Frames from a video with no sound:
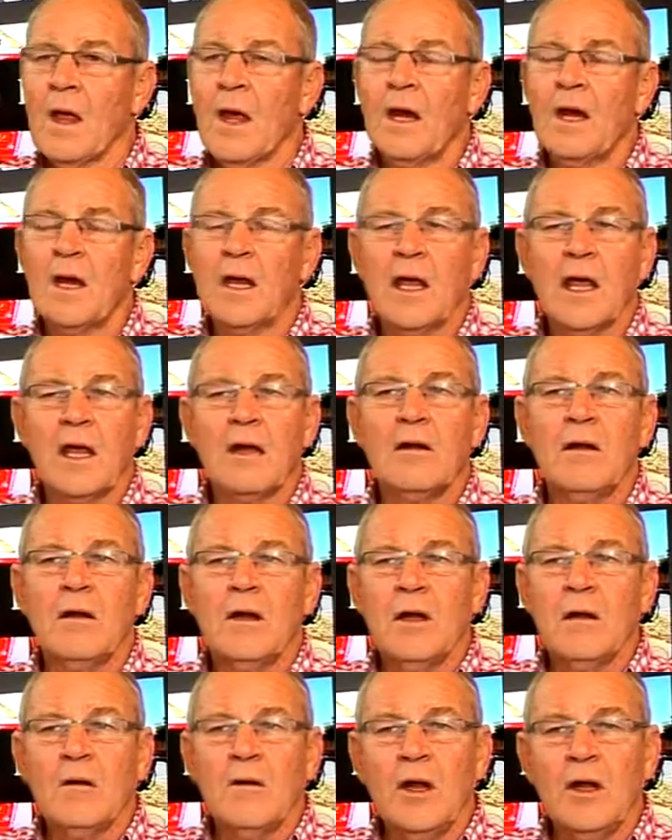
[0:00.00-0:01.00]
and again,
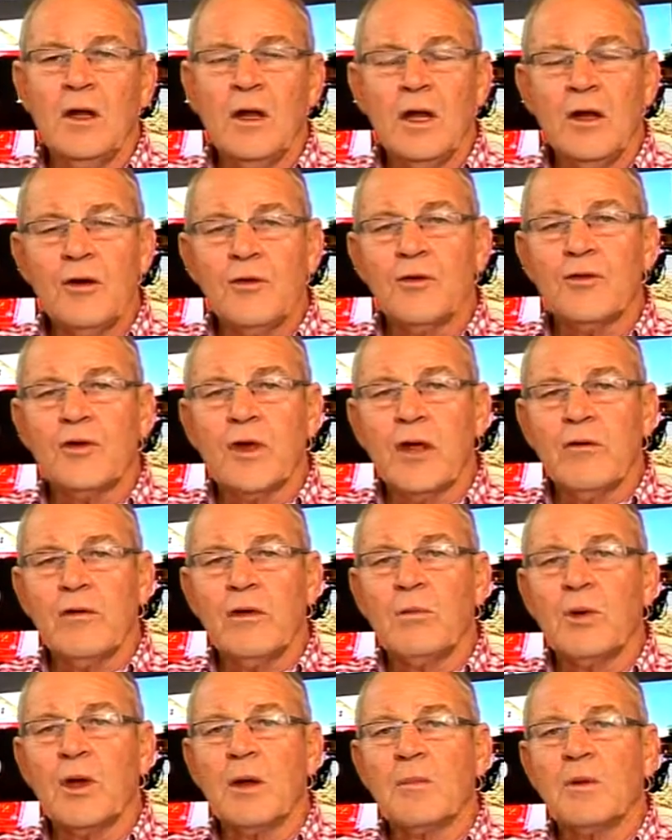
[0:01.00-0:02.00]
in the interest of
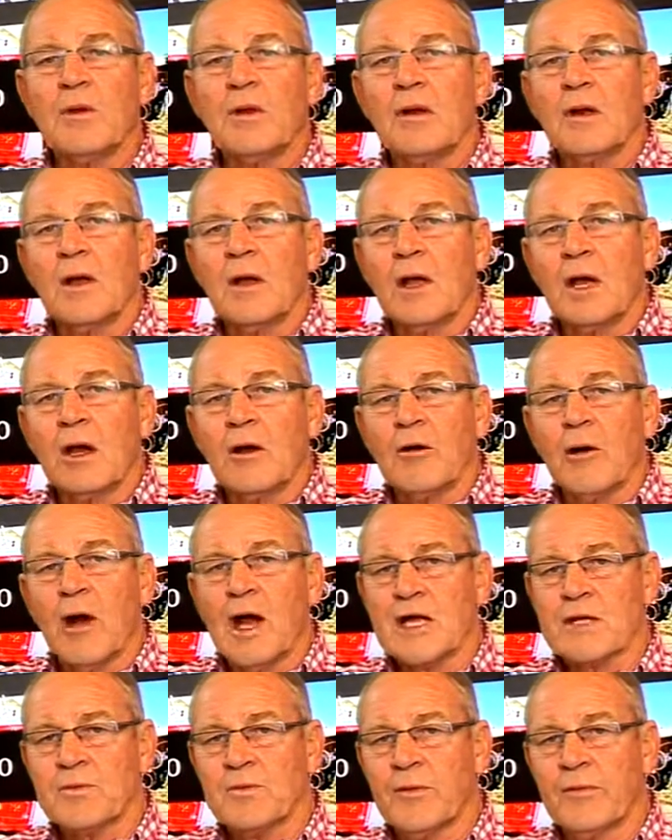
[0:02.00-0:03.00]
giving people a
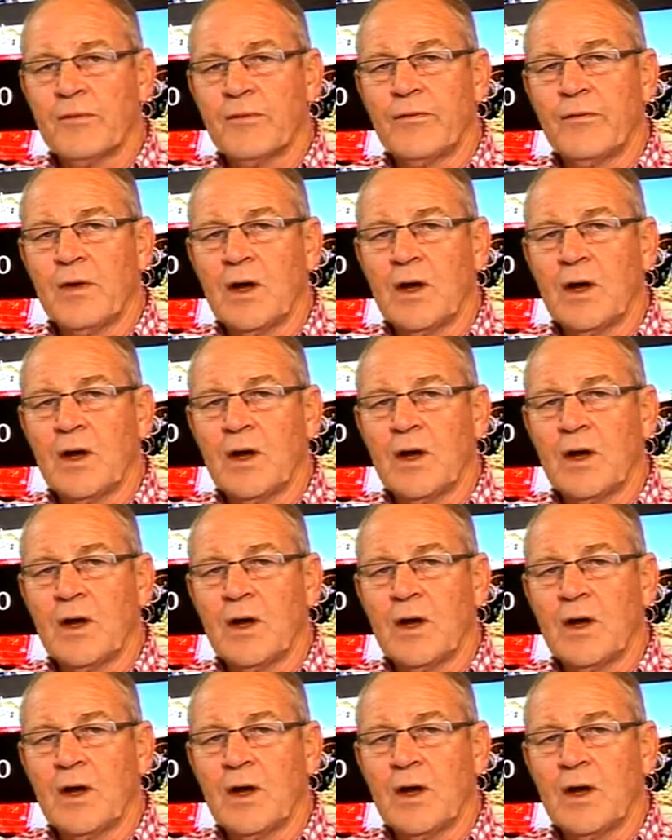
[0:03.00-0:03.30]
grasp of